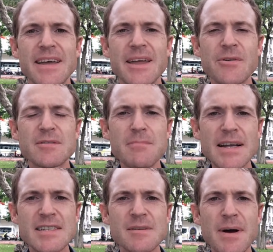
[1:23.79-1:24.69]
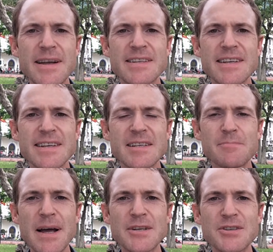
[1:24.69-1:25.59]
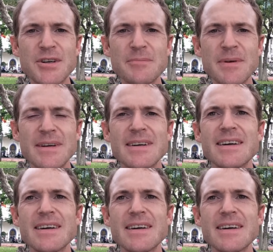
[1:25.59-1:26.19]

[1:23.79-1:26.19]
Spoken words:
He was masturbating in his bedroom